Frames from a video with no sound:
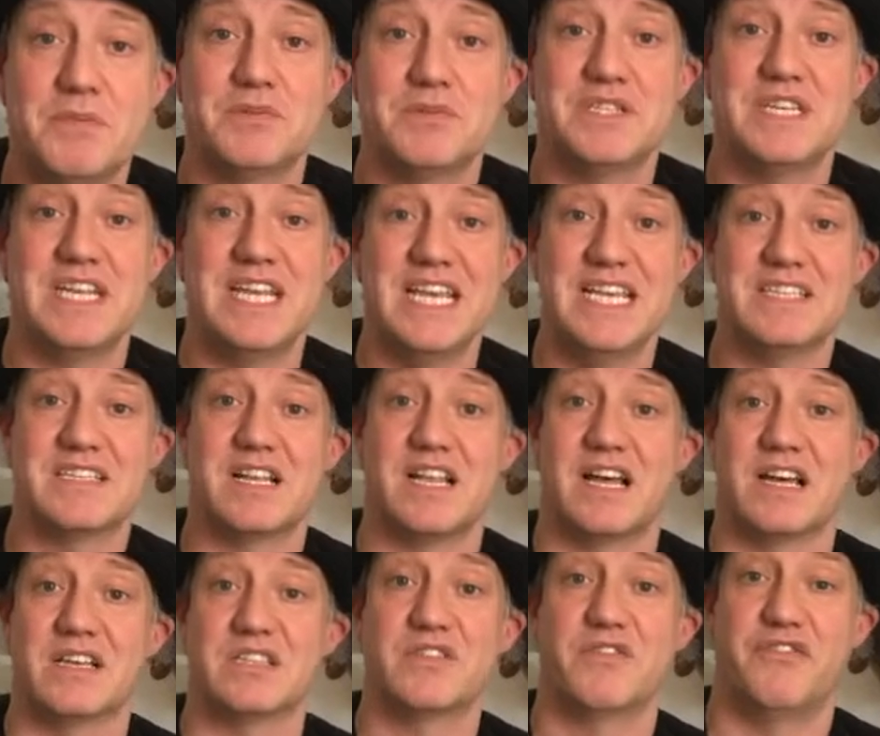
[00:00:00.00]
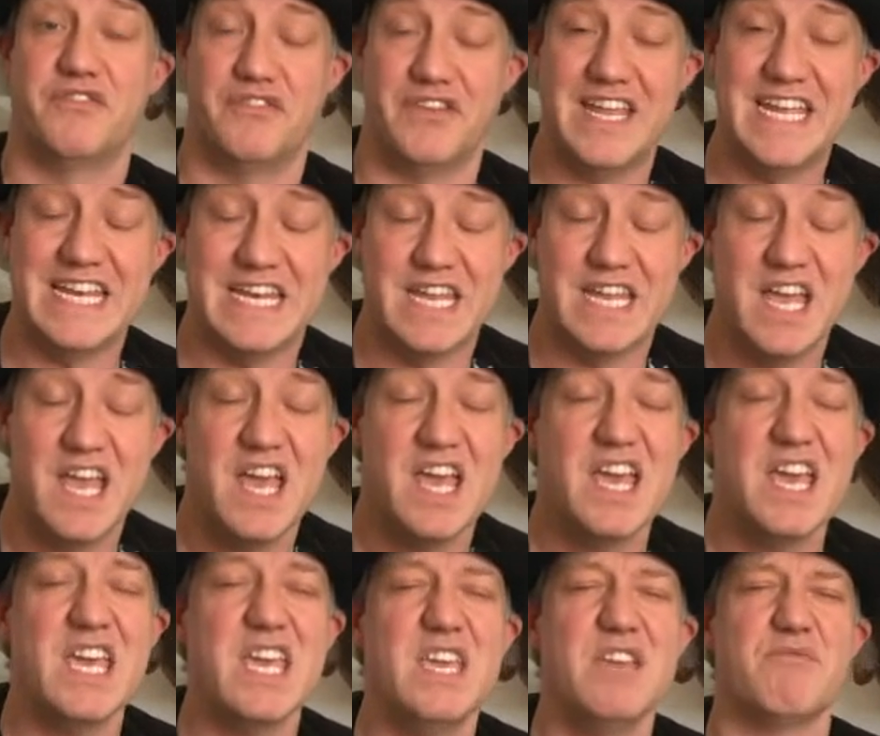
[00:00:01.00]
in his class, Flynn,
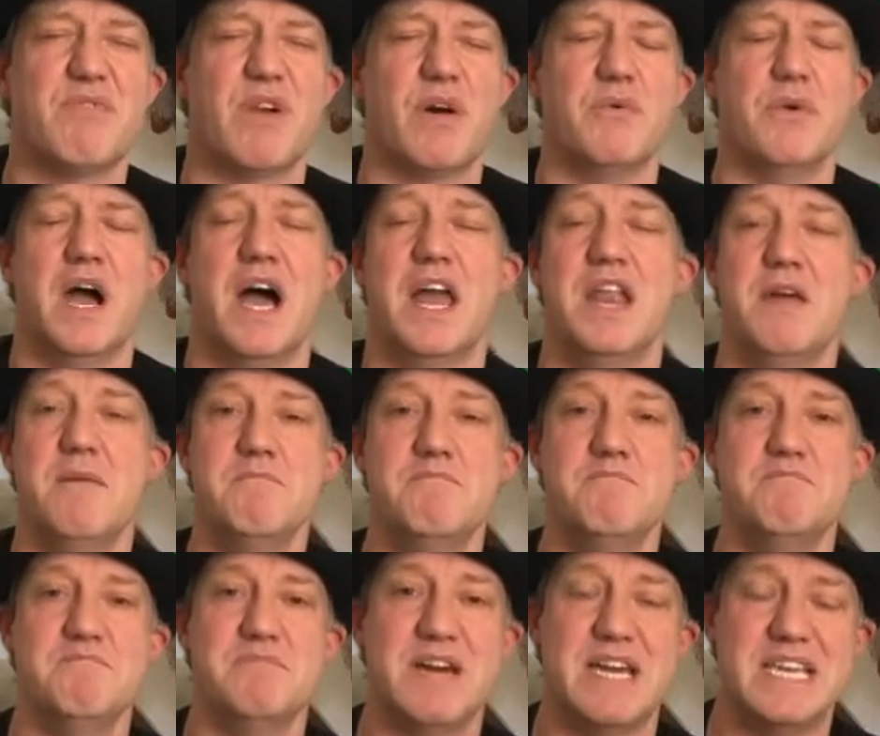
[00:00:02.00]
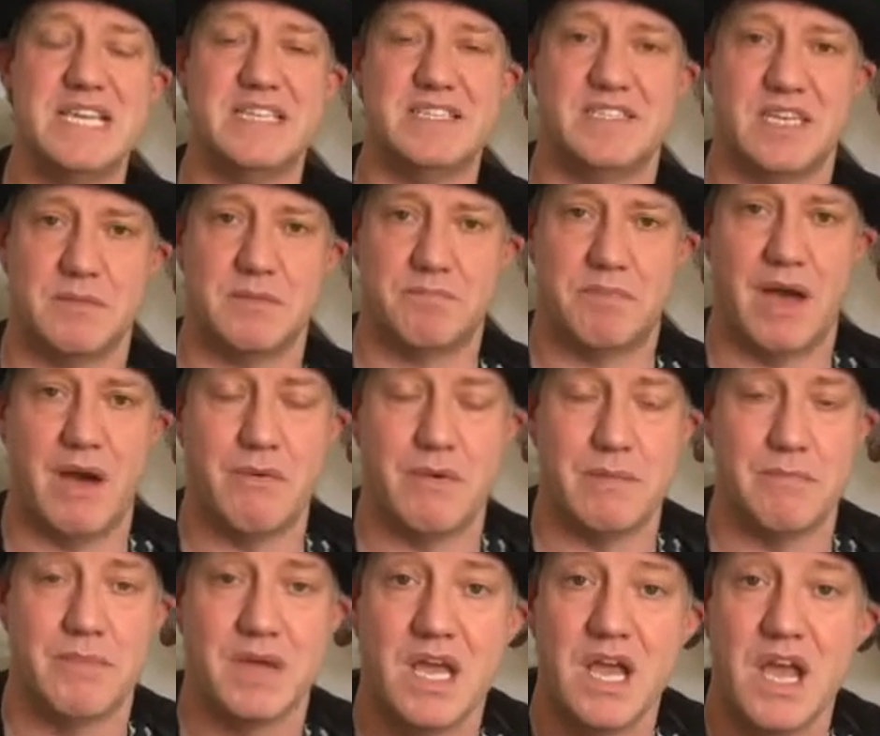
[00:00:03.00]
he wrote an amazing poem
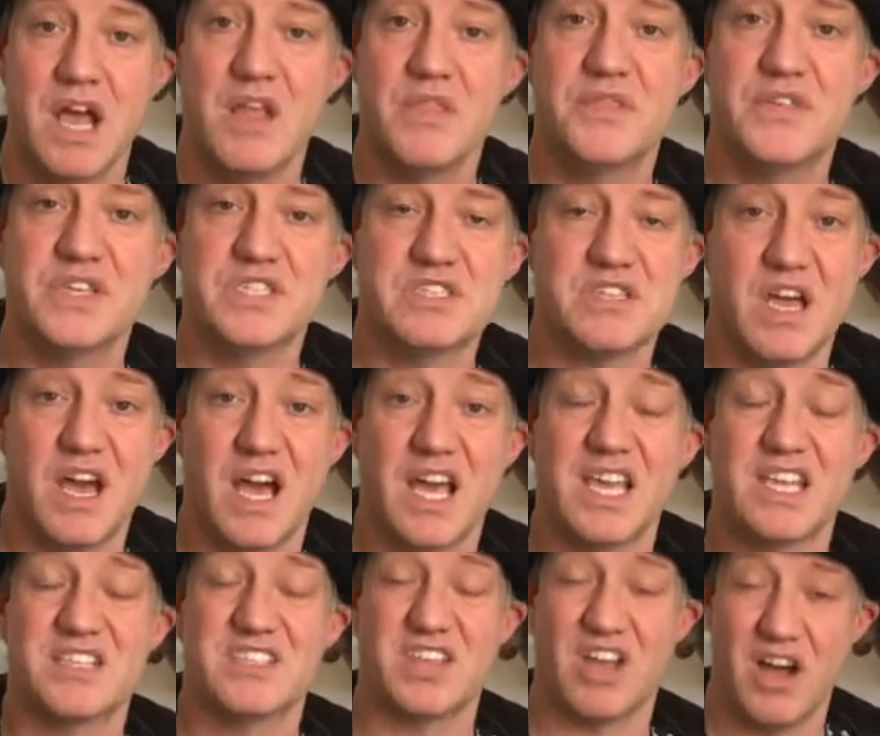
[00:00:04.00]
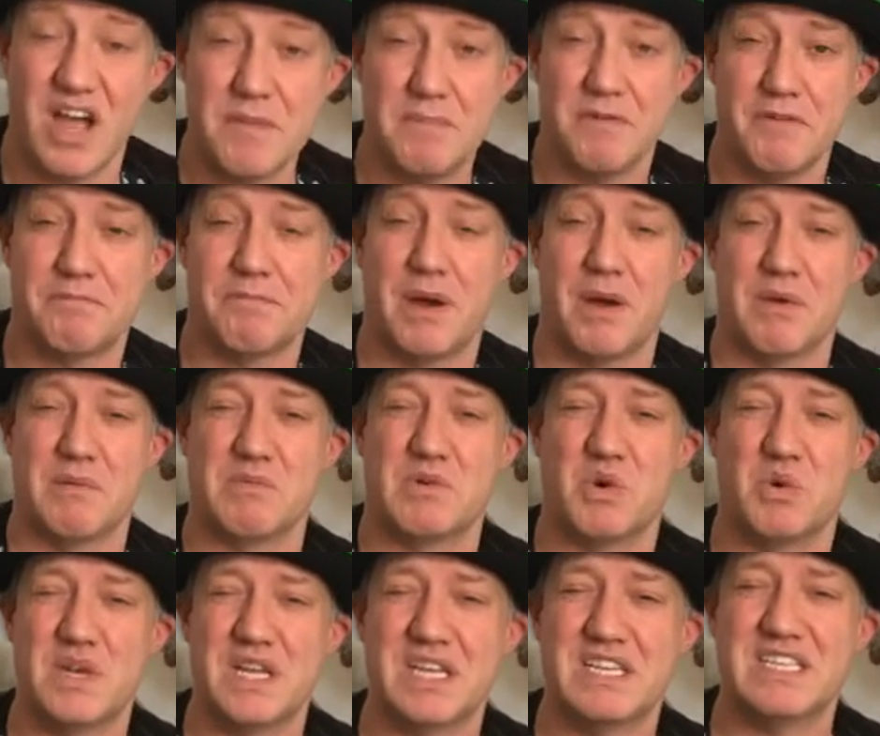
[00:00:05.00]
that's a type of poem called
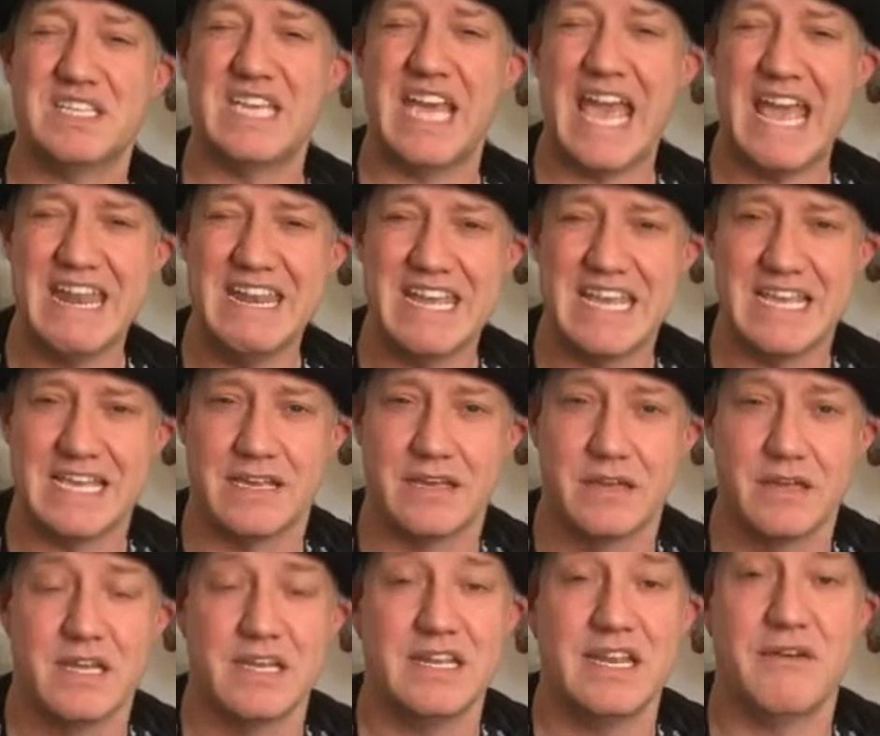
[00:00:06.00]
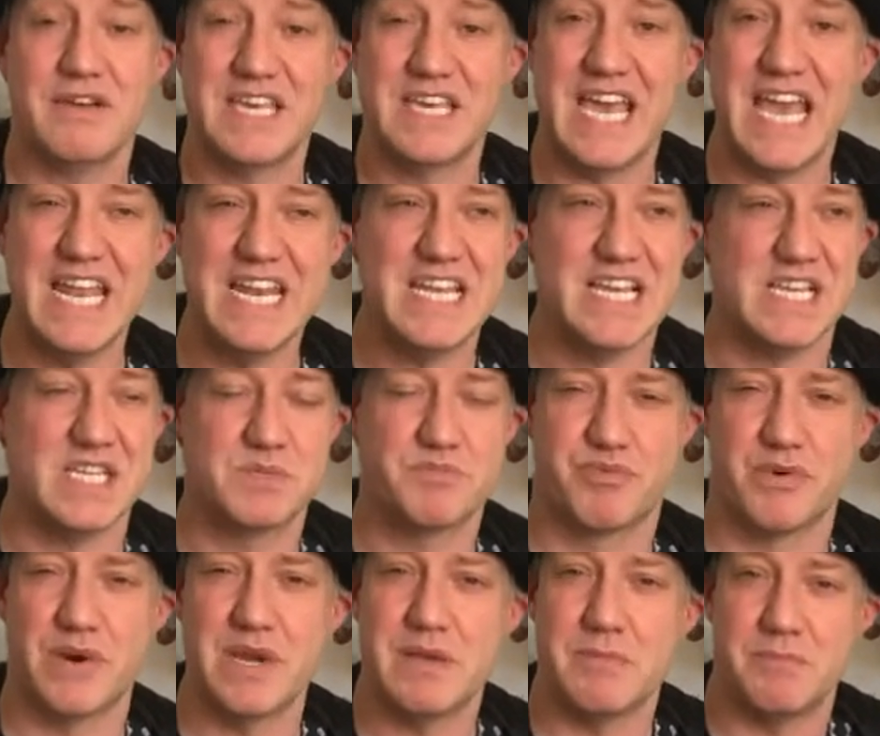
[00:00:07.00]
a kenning. Now, kenning is
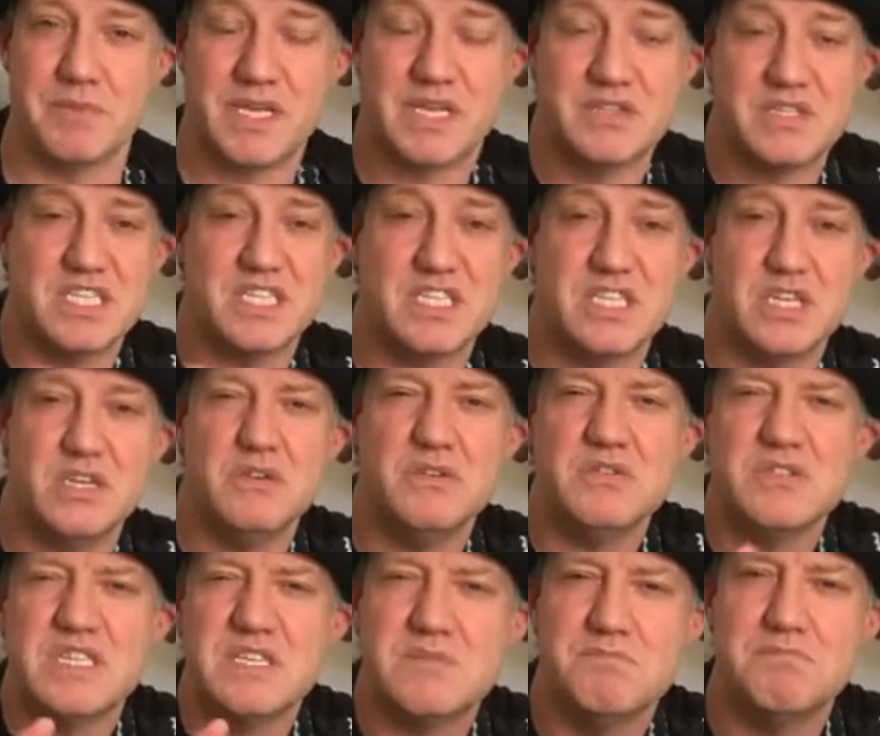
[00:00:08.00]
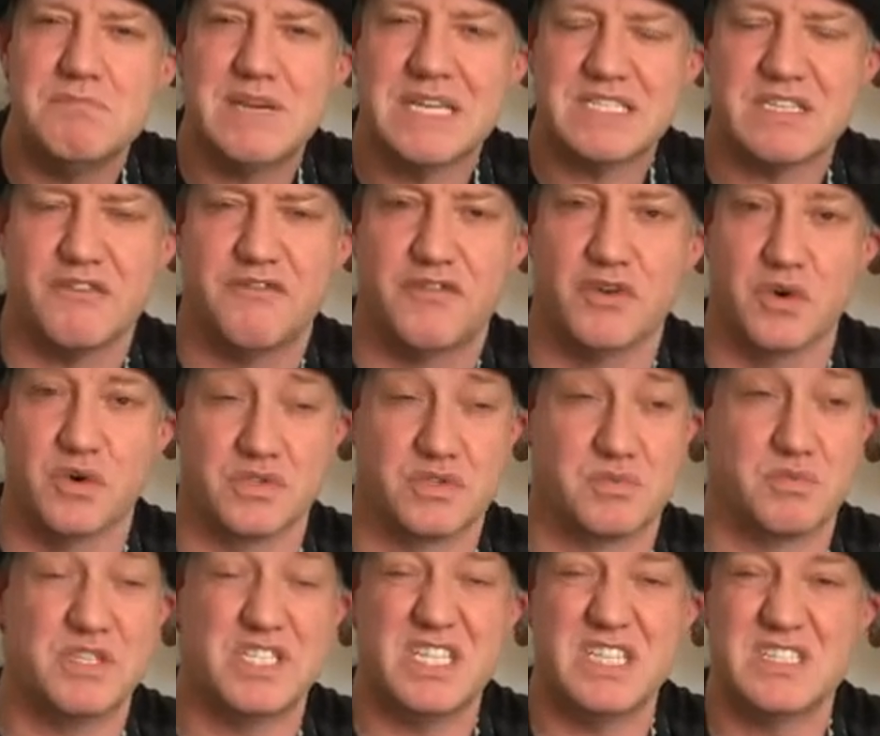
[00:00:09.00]
brilliant because it uses metaphors,
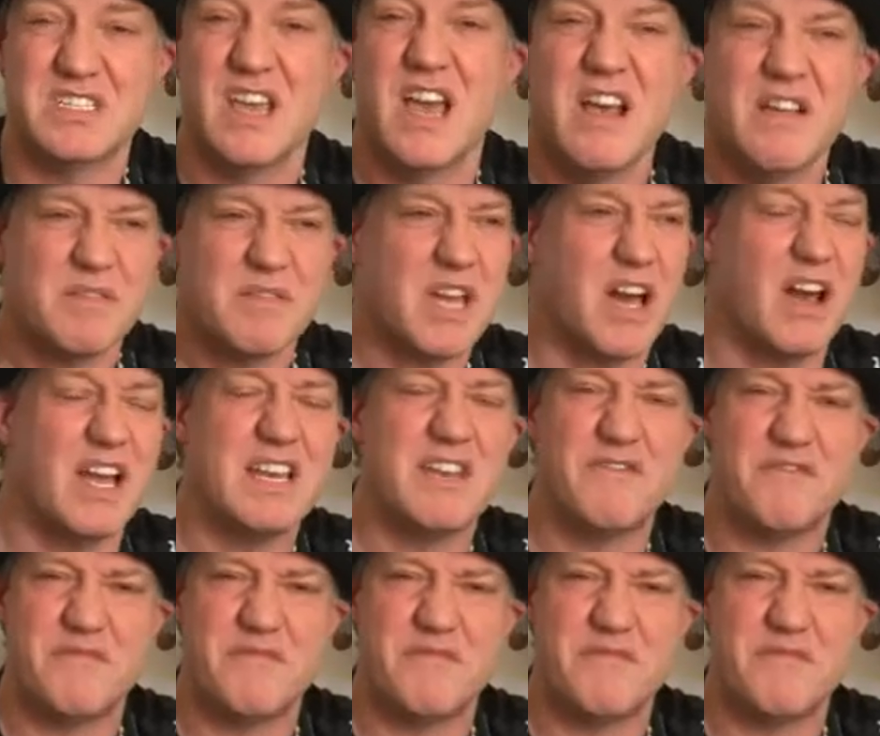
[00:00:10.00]
which is kind of